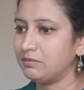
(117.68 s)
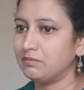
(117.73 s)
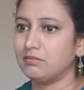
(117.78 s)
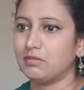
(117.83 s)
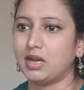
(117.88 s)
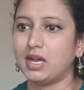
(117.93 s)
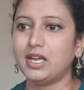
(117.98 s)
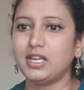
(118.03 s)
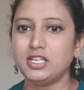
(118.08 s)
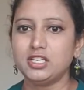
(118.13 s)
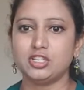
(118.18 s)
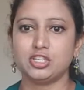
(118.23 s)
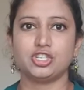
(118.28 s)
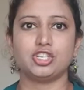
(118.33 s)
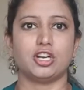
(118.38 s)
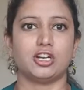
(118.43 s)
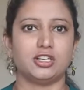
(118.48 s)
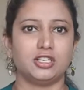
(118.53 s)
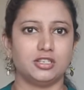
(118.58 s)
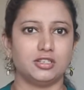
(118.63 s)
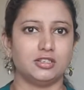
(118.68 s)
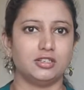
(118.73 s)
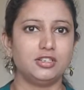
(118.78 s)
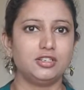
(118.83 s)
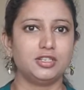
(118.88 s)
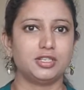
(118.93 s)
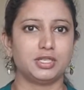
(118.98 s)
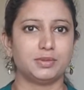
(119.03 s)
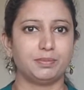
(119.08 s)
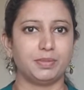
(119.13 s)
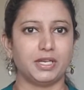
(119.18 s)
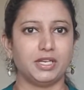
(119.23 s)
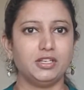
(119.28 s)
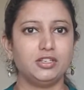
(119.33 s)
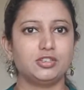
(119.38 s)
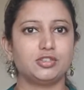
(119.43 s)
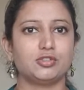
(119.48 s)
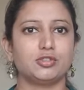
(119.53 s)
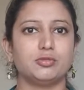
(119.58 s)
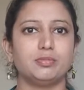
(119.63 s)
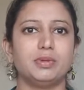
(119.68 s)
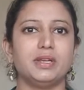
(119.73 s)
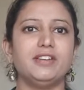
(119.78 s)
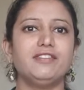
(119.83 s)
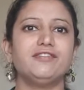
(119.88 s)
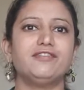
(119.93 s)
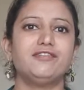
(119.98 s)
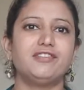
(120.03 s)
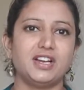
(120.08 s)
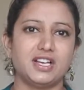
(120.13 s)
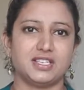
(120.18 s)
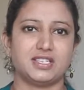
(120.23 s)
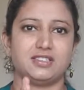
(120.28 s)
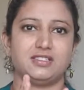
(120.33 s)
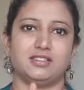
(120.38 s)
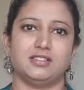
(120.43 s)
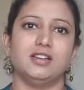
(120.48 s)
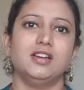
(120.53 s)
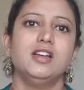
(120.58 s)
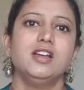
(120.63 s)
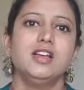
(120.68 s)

my shutter speed should be faster